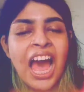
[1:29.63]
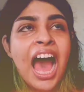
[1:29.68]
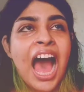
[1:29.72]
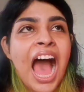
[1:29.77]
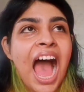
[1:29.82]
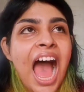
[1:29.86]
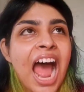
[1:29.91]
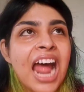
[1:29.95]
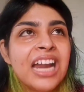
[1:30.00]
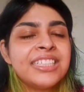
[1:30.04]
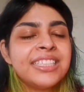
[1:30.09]

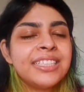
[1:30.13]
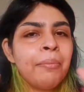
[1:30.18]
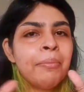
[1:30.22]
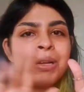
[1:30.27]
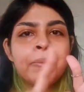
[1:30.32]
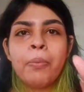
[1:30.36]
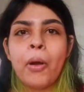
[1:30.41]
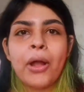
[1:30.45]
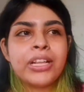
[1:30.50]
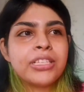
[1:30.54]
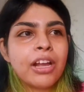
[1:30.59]
and somebody
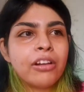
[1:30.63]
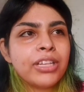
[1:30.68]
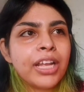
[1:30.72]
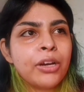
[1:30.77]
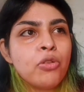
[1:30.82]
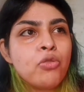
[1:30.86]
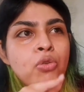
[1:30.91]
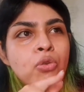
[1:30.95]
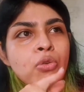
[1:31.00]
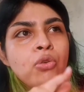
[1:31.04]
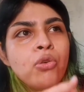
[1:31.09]
points out that,
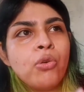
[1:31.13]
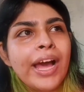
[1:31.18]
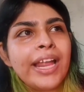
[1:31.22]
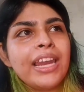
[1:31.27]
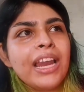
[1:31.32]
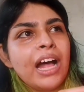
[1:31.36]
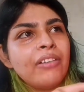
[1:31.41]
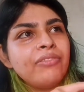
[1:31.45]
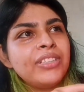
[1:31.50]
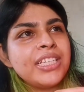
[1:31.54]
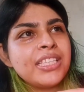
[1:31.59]
ooh, I
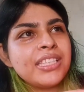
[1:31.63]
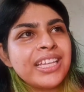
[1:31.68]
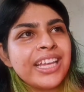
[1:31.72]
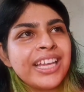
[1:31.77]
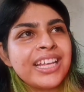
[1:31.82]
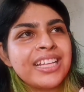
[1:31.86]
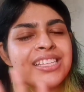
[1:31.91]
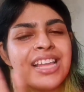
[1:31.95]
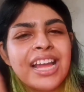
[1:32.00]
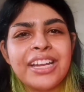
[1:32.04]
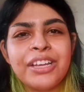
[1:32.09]
love these
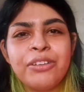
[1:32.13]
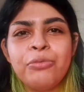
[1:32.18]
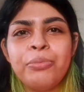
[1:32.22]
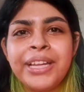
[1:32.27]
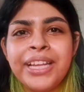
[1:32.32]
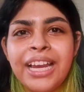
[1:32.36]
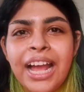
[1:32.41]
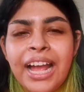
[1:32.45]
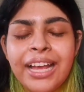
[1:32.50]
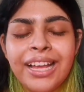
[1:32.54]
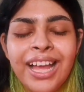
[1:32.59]
things, and and you'll be
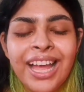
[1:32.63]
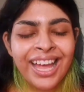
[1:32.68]
like,